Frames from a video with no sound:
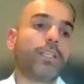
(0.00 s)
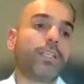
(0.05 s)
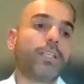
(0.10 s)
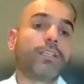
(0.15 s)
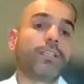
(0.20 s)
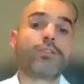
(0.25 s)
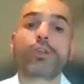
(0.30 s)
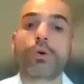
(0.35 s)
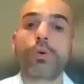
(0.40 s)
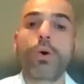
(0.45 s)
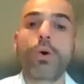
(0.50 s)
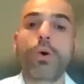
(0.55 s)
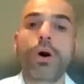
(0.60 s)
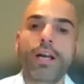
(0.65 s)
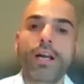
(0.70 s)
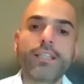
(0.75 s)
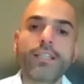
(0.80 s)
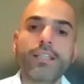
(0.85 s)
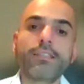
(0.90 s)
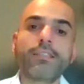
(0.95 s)
is
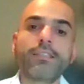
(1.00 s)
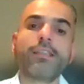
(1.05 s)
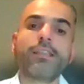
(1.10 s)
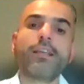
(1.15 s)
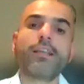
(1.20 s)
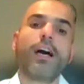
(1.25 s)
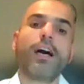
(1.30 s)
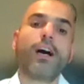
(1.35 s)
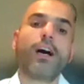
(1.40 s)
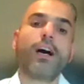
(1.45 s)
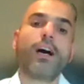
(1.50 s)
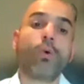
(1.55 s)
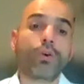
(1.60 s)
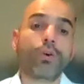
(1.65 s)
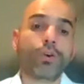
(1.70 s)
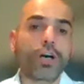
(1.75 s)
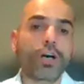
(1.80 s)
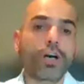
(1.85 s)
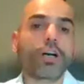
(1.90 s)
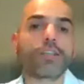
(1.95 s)
required
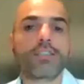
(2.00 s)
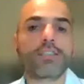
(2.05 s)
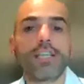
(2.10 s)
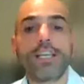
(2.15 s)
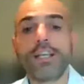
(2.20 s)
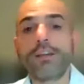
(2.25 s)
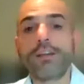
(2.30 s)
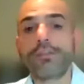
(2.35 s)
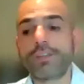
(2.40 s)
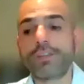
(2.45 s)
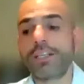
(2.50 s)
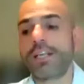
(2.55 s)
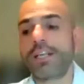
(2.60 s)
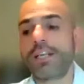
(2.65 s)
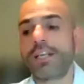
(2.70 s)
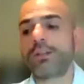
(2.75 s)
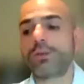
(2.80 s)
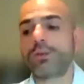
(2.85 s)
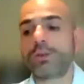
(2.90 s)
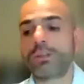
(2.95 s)
or not? If the
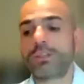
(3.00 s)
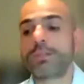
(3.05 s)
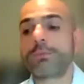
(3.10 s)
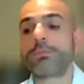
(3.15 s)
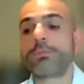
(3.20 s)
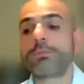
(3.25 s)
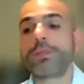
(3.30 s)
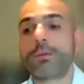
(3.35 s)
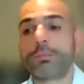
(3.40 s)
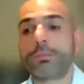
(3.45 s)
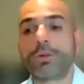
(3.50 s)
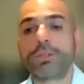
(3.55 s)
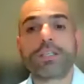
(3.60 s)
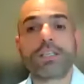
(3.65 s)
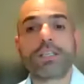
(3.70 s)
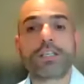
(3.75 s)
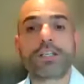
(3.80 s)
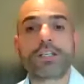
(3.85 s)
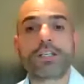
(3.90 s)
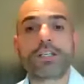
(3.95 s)
landlord is simply
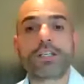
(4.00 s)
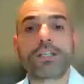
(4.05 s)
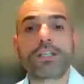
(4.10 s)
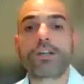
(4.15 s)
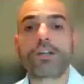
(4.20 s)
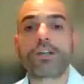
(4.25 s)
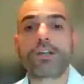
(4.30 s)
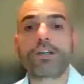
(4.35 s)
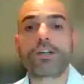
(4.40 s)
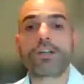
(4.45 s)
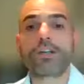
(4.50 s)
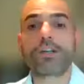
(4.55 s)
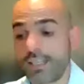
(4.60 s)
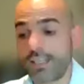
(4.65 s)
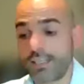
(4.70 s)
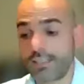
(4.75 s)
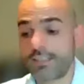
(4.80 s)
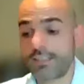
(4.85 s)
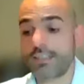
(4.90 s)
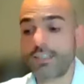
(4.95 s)
appointing a contractor and
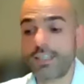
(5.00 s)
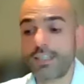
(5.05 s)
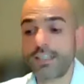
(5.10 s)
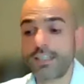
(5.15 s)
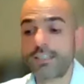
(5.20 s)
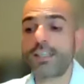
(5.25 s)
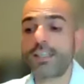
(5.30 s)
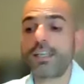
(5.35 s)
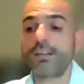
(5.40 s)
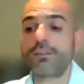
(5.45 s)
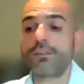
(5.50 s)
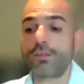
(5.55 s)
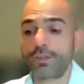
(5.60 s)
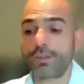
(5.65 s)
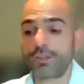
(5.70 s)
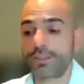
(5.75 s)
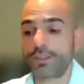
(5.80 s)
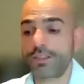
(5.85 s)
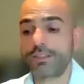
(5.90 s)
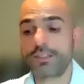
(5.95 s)
saying, listen, here's the
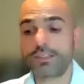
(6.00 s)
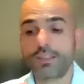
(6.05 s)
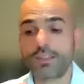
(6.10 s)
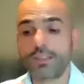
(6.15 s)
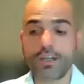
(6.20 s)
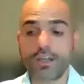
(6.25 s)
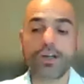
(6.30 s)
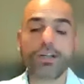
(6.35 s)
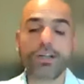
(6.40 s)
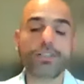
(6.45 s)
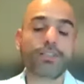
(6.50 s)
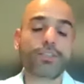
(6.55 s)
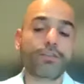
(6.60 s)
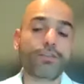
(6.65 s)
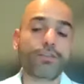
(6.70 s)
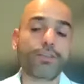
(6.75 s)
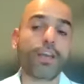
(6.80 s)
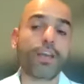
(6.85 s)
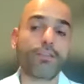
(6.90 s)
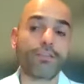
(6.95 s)
invoice, this is the cost
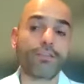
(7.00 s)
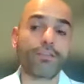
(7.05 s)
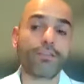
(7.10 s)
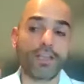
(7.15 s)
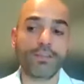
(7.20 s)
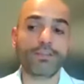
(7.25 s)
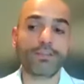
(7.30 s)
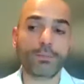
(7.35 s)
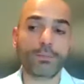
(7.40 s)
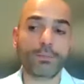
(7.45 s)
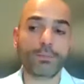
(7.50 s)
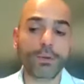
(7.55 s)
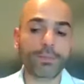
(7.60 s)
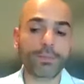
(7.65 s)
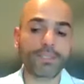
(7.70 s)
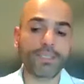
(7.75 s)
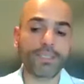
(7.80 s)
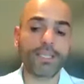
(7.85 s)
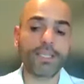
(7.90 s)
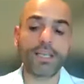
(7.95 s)
of you having left the
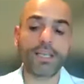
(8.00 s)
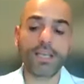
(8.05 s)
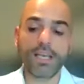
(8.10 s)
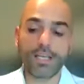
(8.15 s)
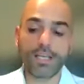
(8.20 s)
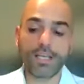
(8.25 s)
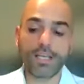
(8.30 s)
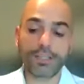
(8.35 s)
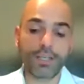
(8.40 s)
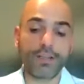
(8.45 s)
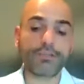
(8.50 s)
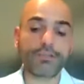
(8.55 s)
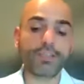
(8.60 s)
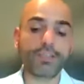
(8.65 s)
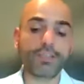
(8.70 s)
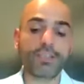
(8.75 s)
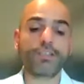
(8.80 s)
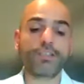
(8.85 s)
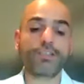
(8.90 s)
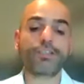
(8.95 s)
property, you
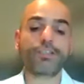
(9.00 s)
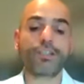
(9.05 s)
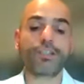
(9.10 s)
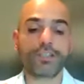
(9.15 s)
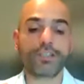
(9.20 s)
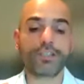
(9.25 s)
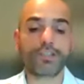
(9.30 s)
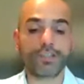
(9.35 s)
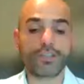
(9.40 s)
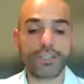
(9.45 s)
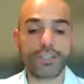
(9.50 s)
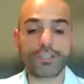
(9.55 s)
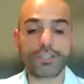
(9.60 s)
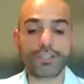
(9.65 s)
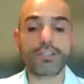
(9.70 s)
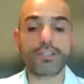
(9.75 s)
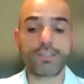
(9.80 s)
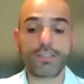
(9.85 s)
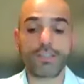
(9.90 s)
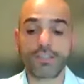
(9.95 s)
left it in a certain
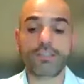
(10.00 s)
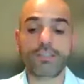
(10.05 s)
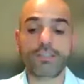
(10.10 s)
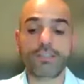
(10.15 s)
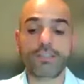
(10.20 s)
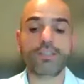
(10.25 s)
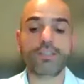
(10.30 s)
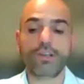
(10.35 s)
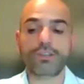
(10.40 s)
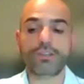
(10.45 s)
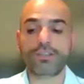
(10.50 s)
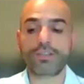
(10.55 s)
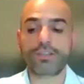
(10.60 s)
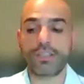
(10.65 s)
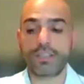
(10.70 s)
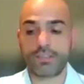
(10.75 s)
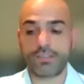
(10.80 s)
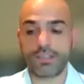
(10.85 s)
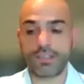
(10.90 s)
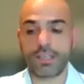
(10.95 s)
condition, this is the cost
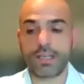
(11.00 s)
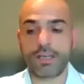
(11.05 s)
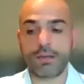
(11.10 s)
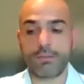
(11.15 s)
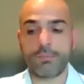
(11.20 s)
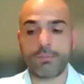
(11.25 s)
it